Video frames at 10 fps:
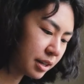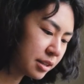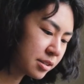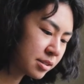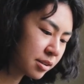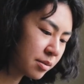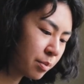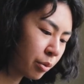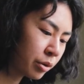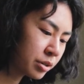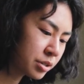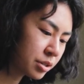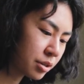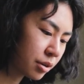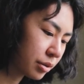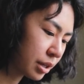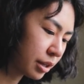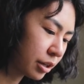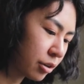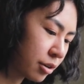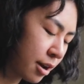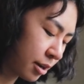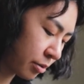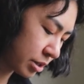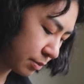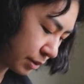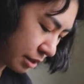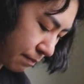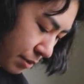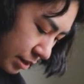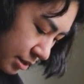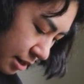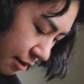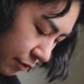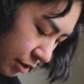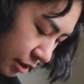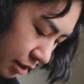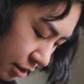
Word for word: it's important to know that like you're not going to be the best at everything